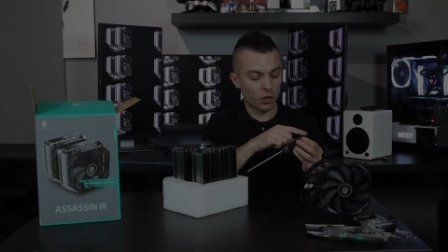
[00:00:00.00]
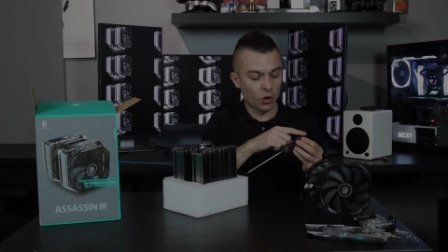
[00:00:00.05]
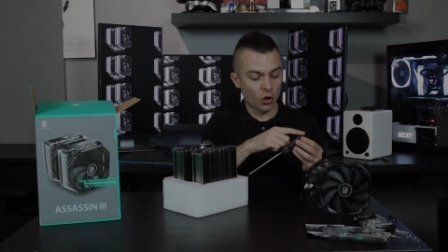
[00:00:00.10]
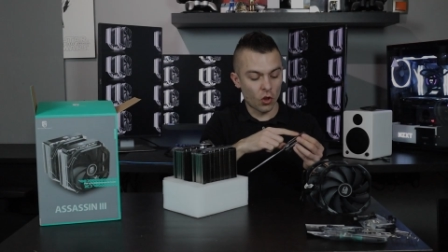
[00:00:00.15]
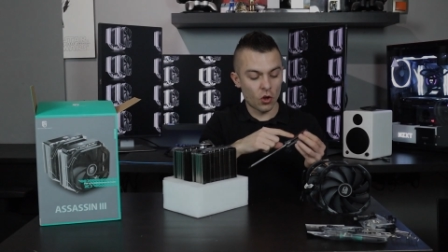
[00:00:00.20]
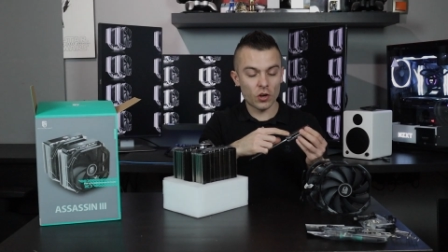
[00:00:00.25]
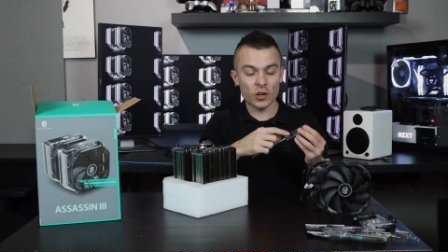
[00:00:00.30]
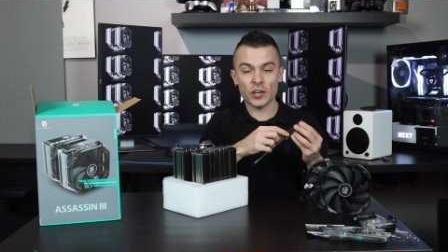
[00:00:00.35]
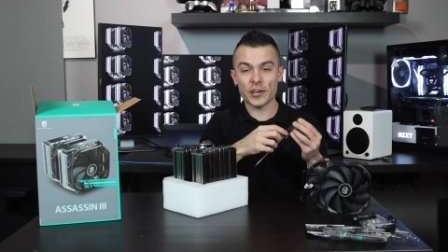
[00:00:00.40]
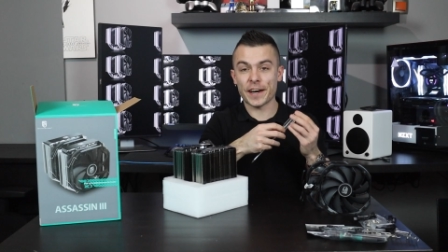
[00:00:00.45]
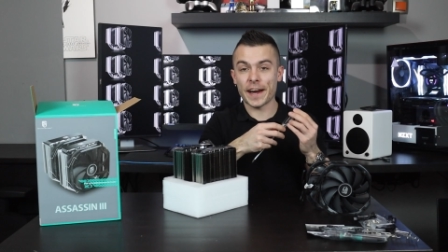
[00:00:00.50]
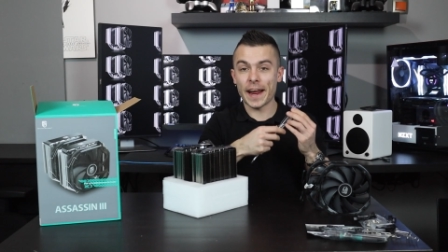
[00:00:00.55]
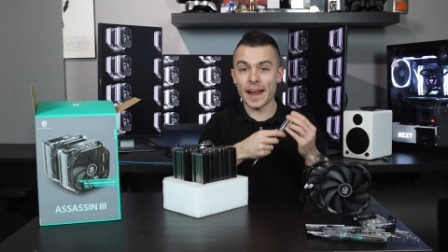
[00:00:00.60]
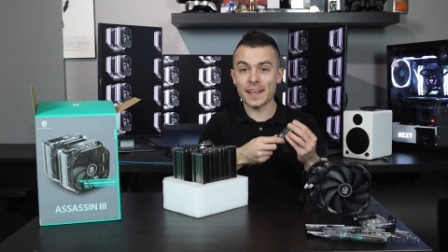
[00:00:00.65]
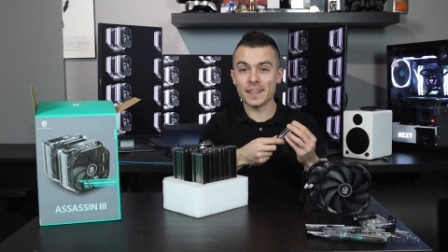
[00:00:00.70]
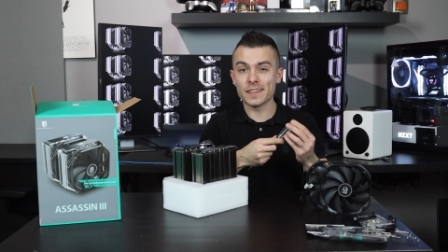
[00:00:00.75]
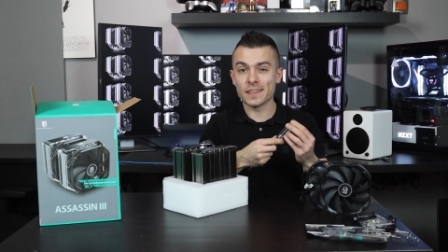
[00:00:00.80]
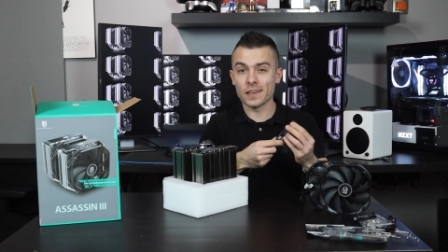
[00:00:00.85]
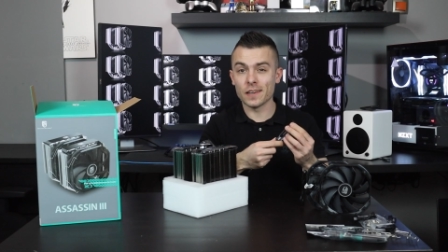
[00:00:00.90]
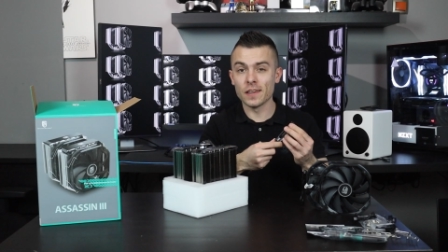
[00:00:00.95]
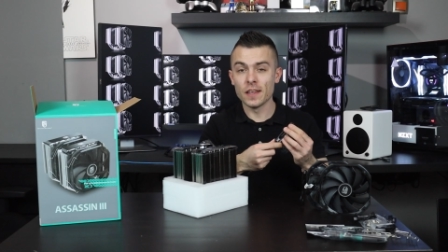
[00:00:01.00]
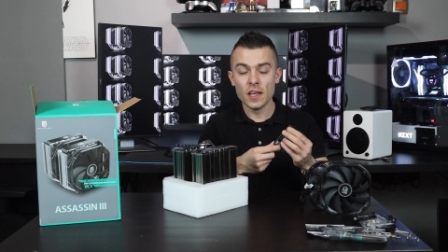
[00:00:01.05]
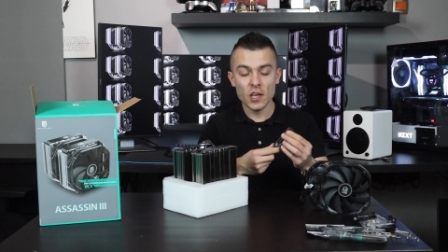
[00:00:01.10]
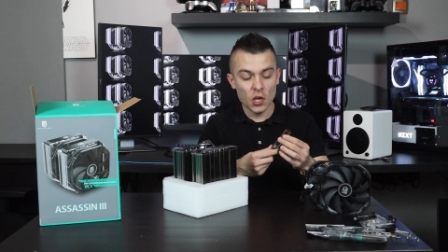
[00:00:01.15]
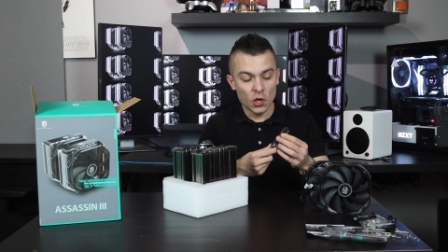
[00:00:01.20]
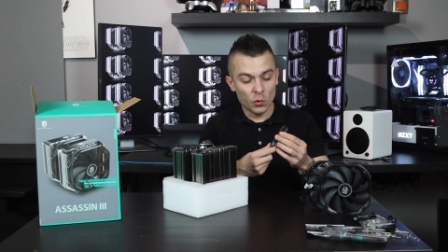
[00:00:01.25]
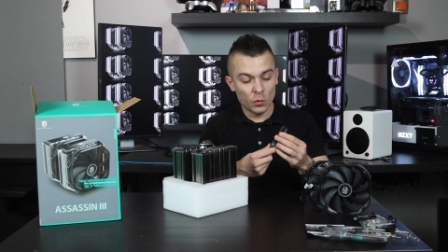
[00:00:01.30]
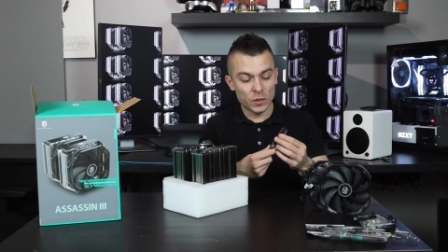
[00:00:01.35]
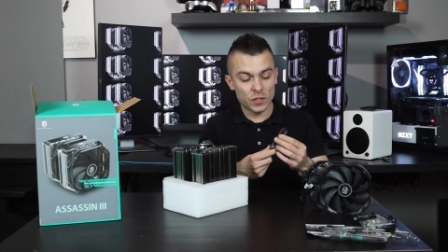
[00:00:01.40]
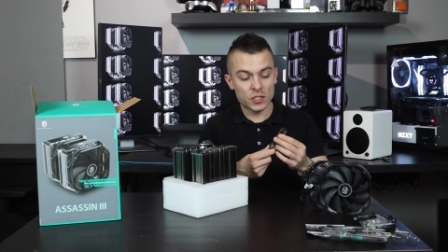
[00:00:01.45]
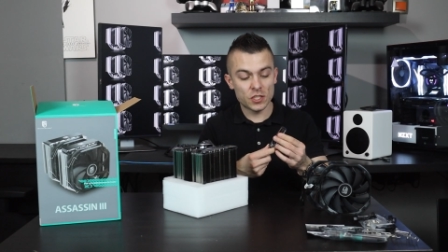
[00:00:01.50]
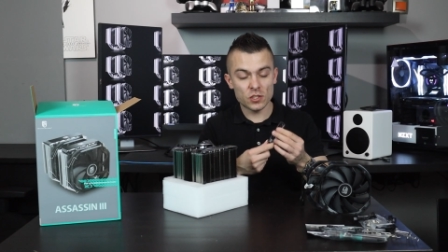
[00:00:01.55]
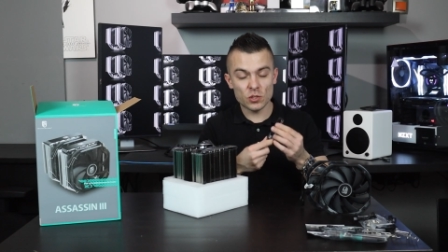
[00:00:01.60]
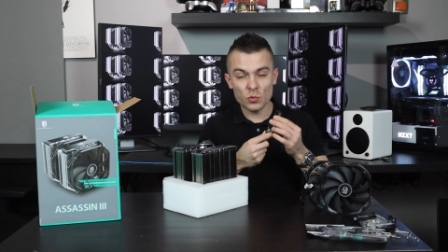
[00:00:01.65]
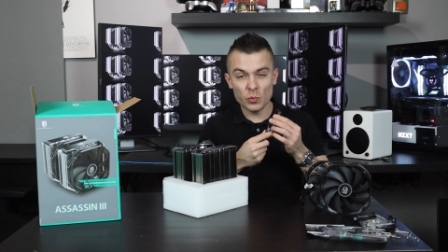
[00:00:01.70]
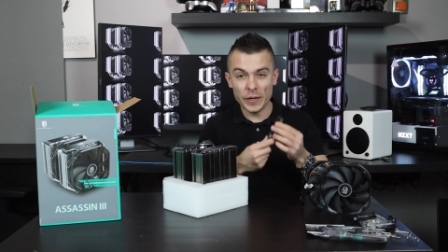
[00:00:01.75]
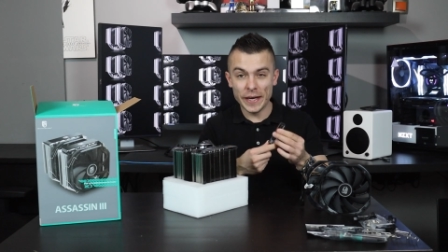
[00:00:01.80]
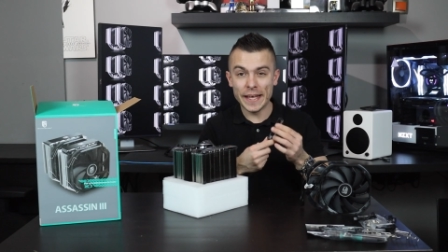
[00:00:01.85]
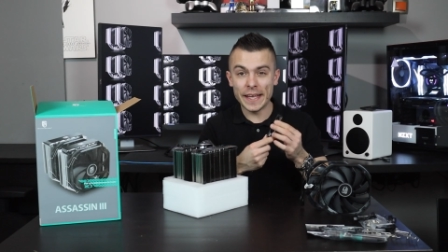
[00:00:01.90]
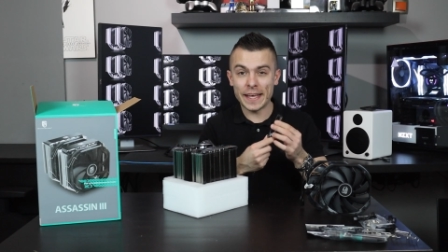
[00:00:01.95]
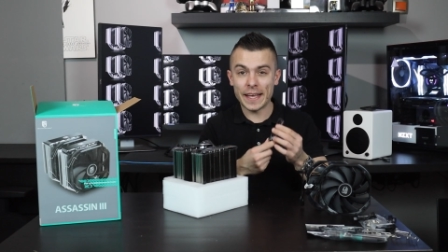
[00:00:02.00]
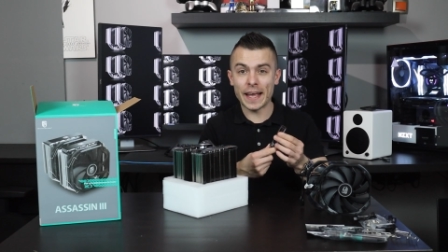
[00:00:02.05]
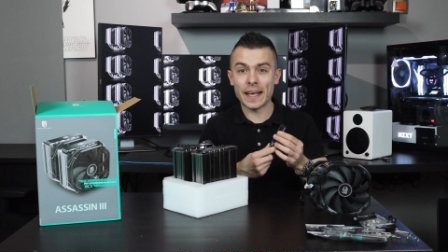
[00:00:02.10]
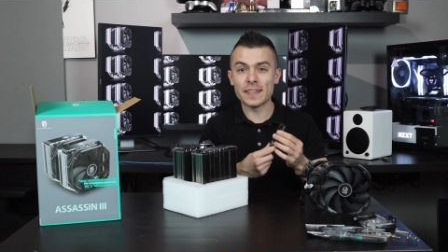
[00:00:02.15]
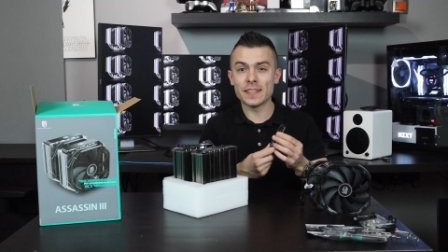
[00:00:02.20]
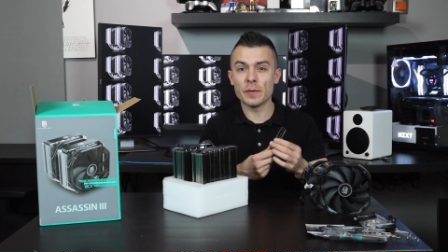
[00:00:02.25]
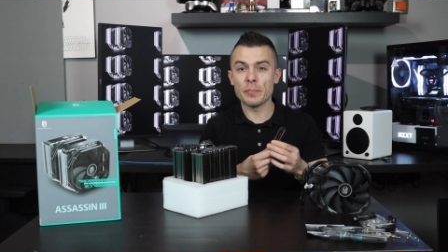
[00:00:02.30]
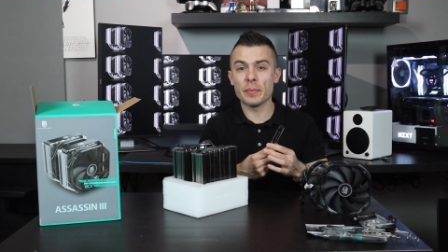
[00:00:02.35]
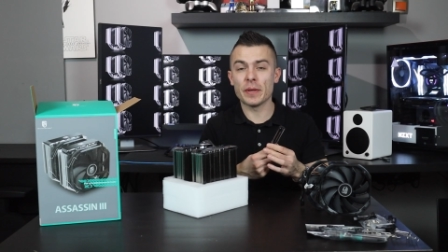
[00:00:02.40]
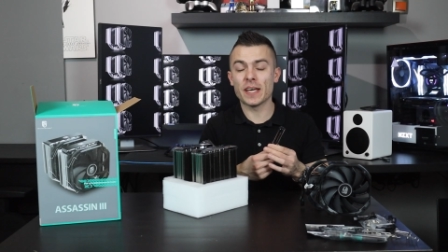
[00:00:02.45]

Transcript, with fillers: longer handle, which is really handy,